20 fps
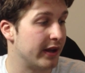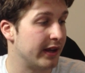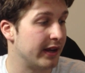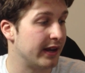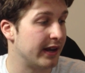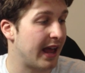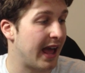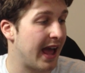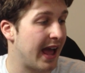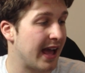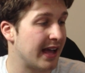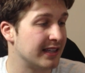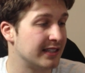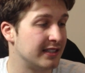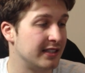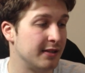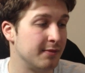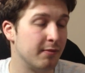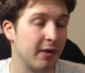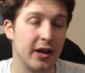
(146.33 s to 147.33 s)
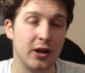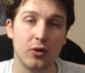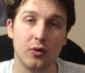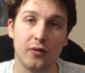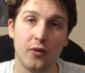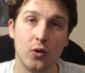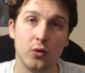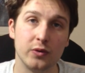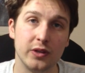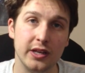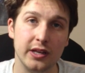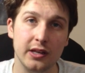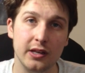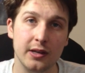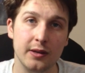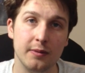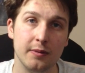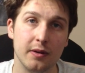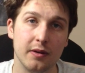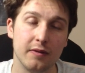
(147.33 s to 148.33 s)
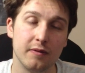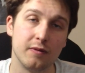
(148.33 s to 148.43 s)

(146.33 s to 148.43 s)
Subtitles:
it has the microphone key